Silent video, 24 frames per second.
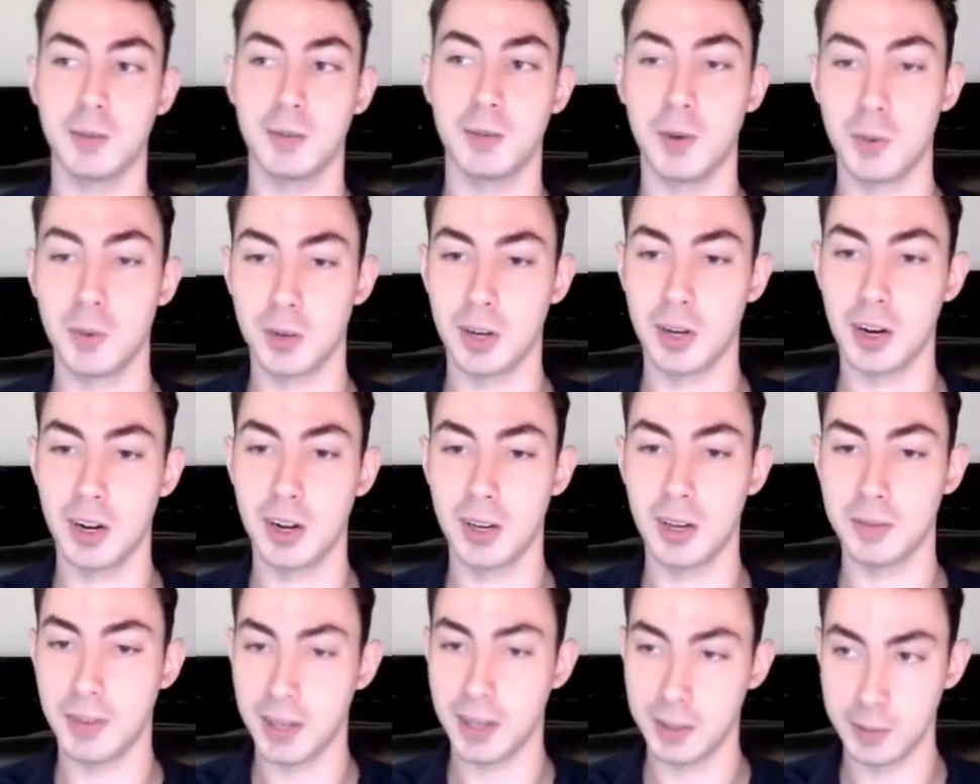phone
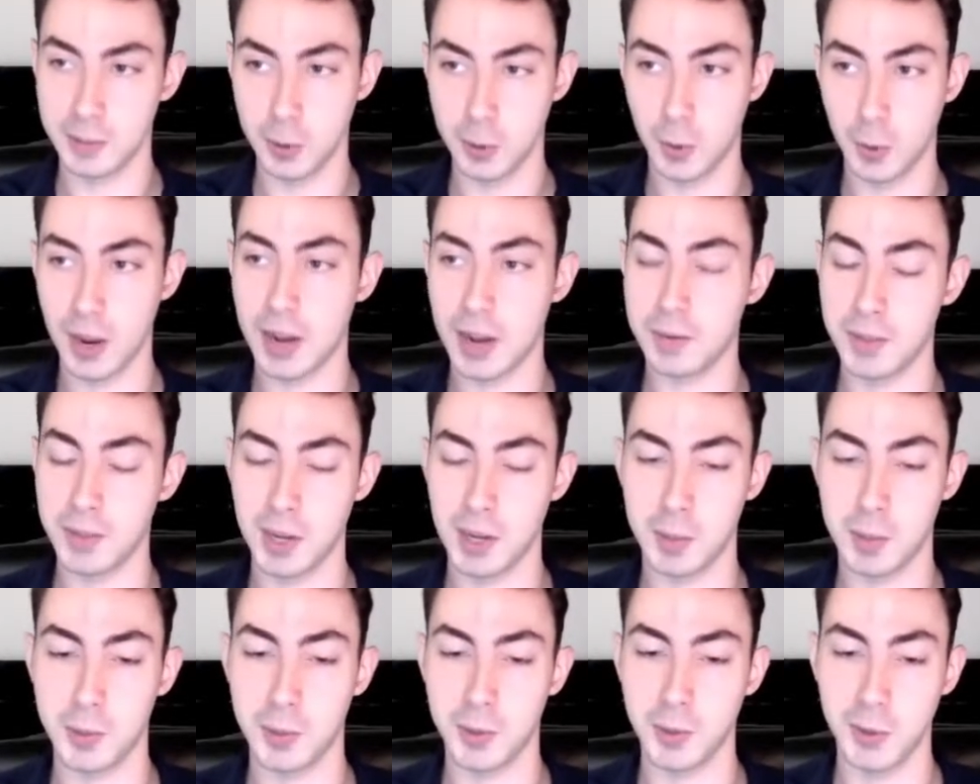call if I don't have the
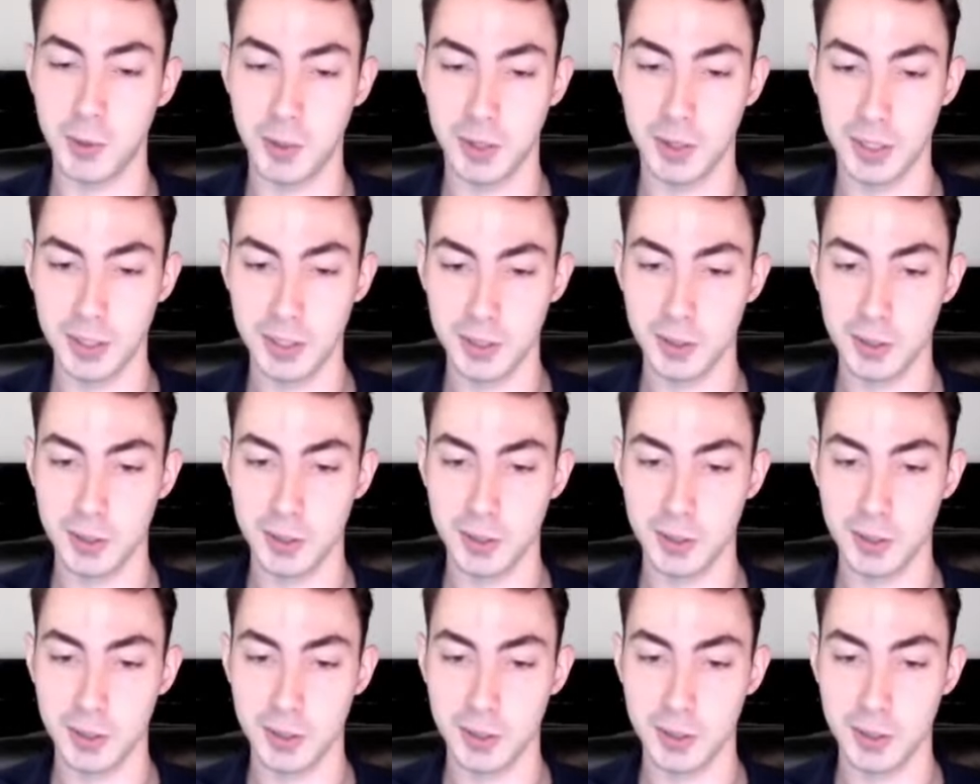opportunity,